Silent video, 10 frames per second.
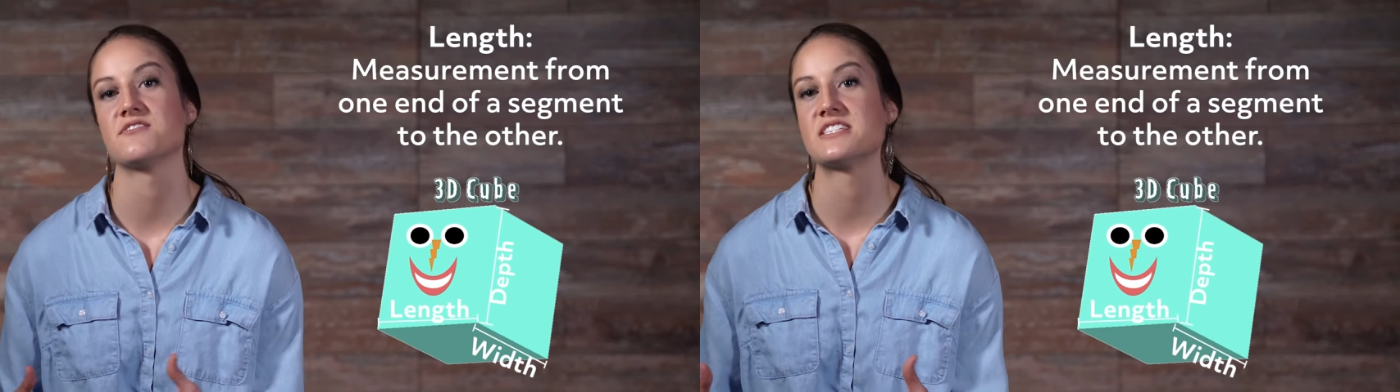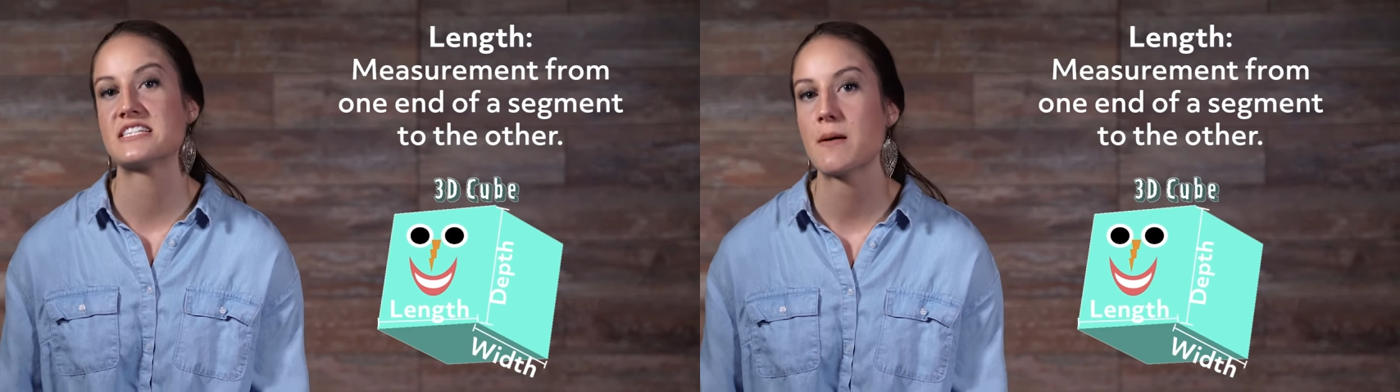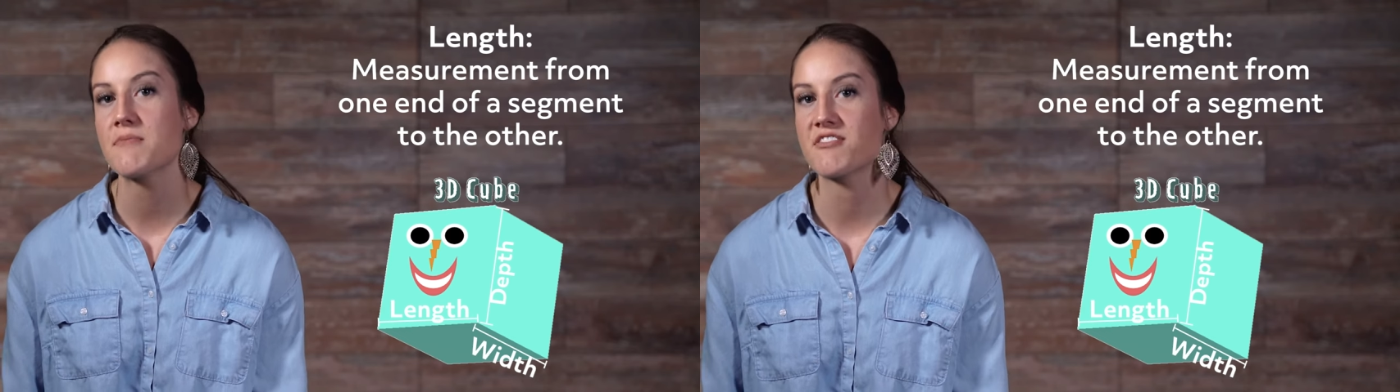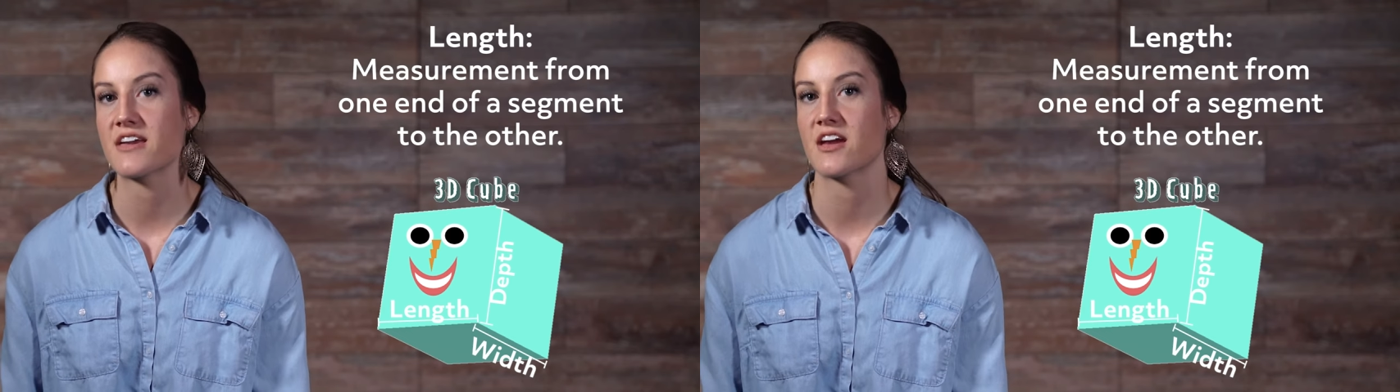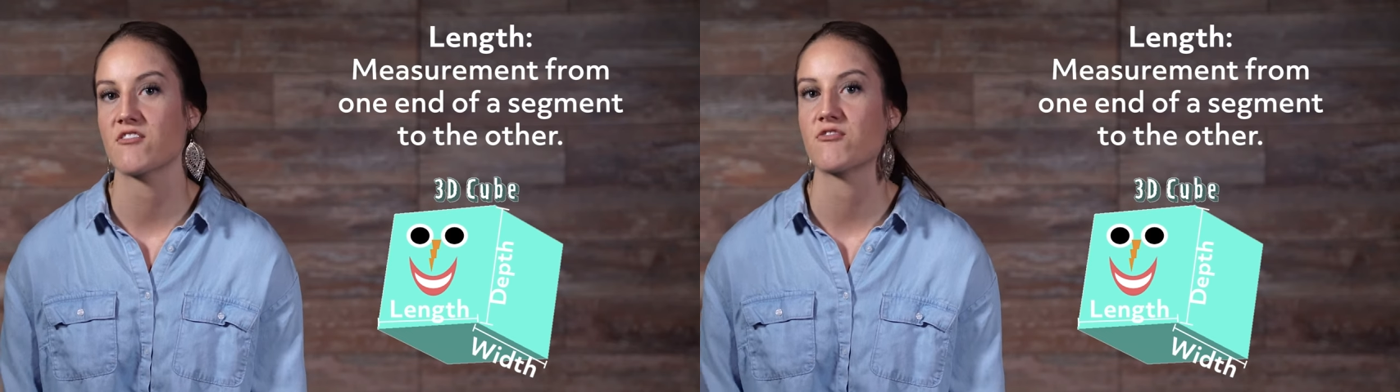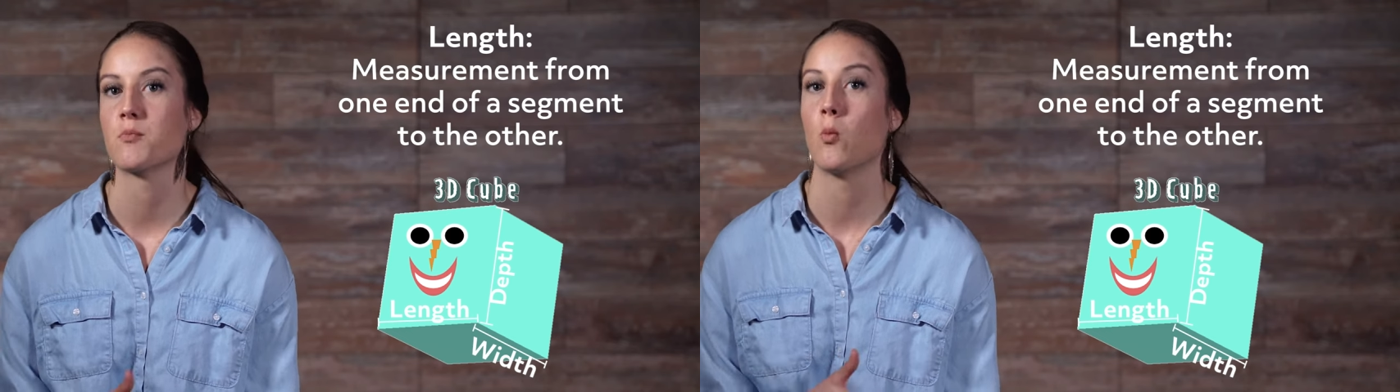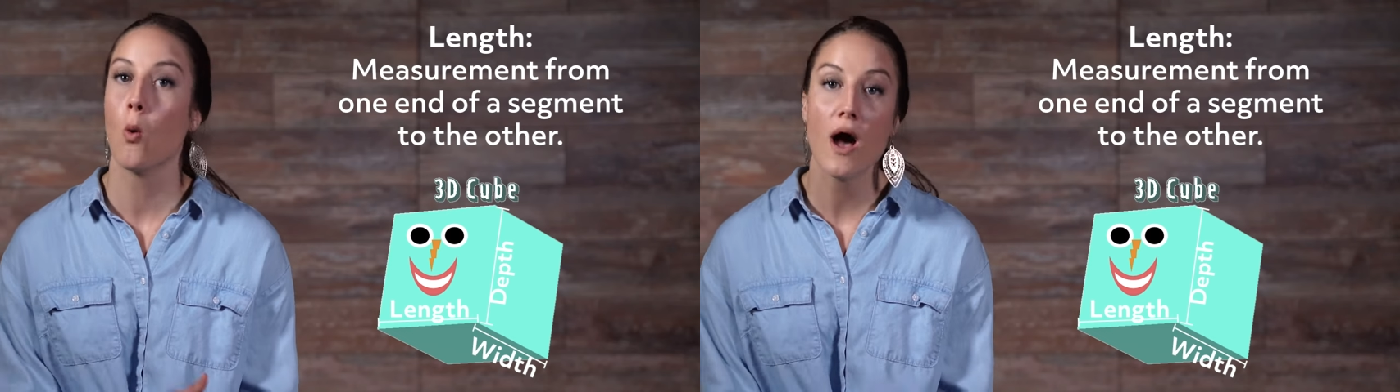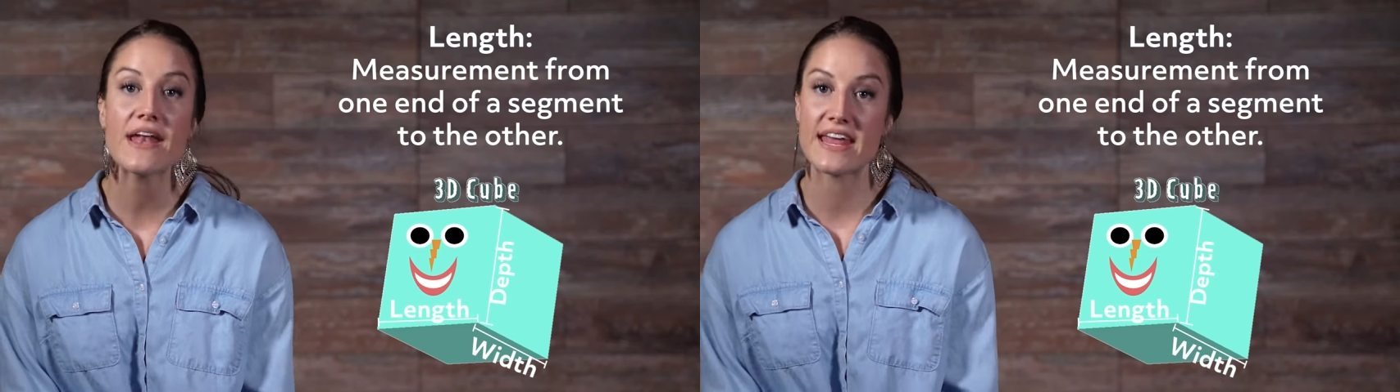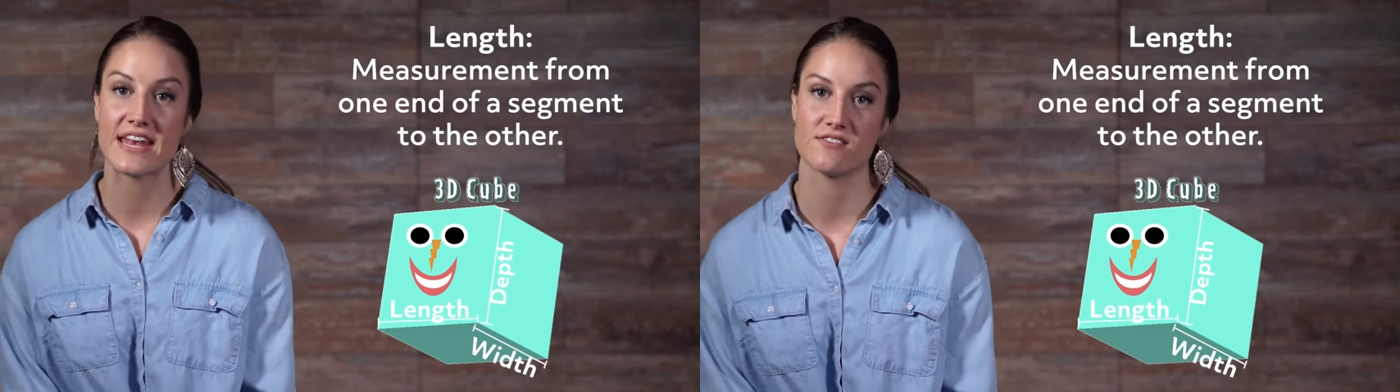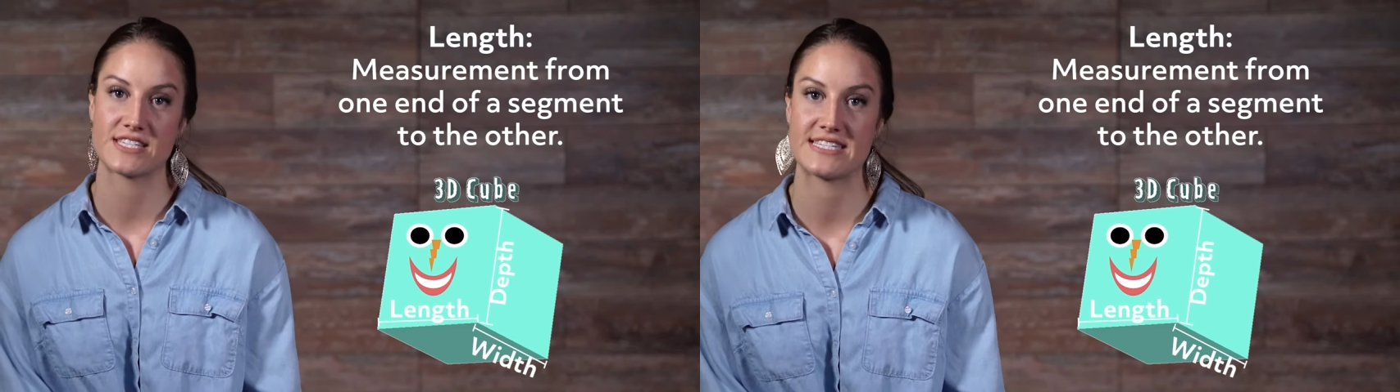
of something from one end of a